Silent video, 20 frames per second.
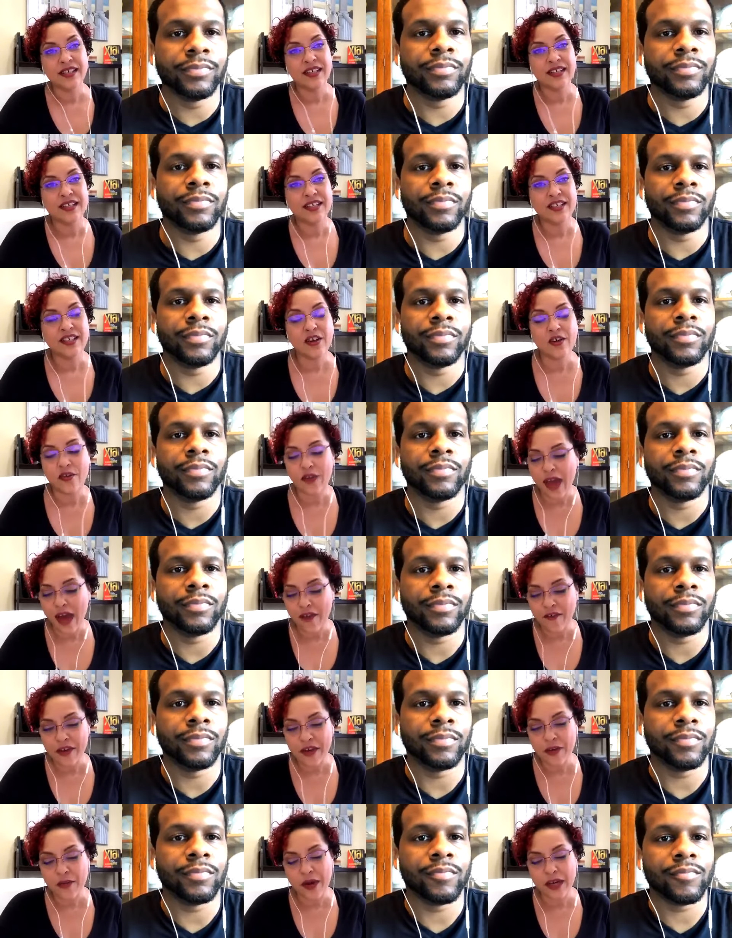Speaker 1: So, do you
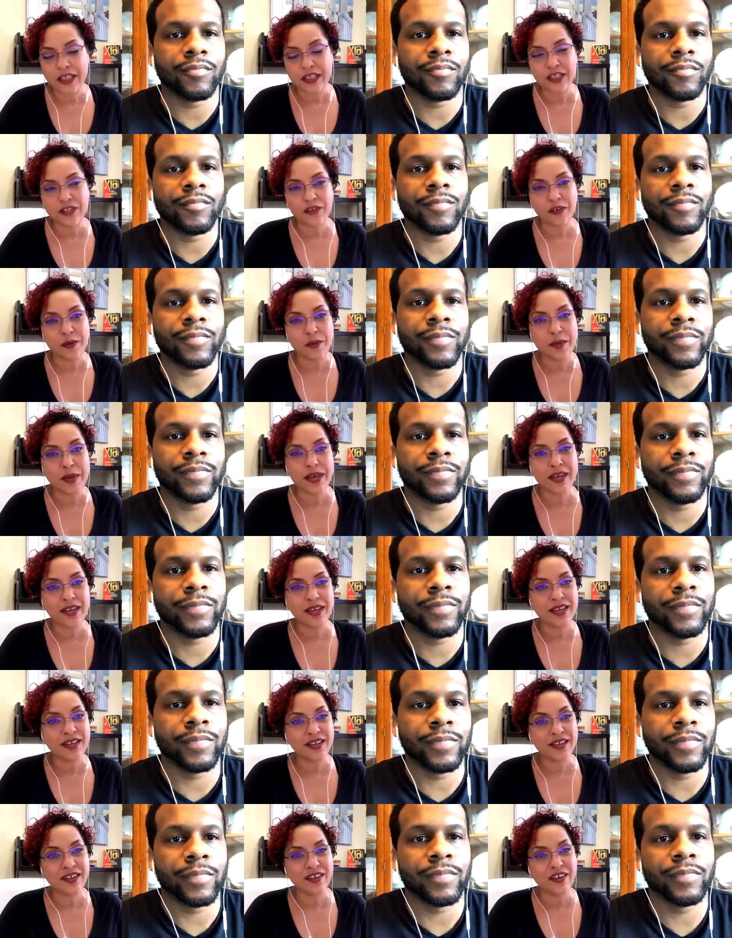have any questions for
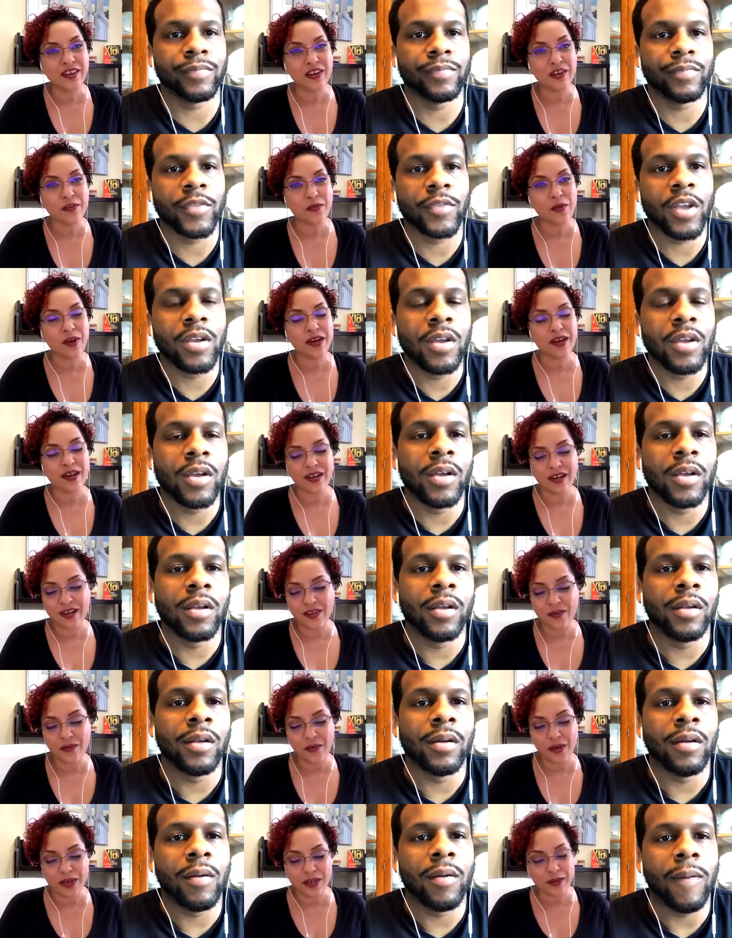me, or do you want to
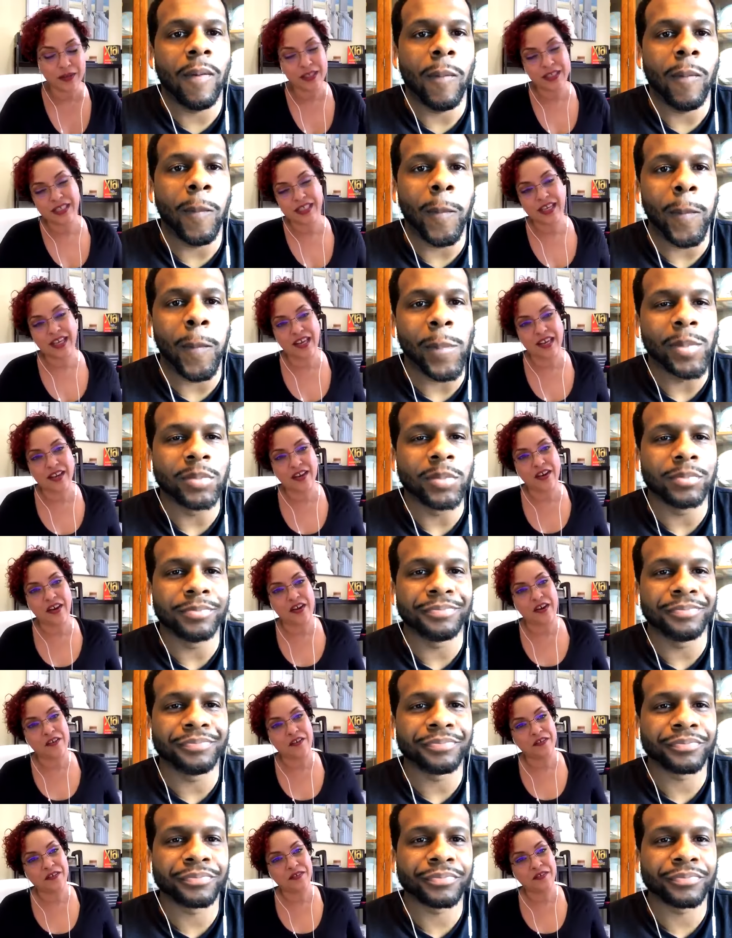want to just kick it off?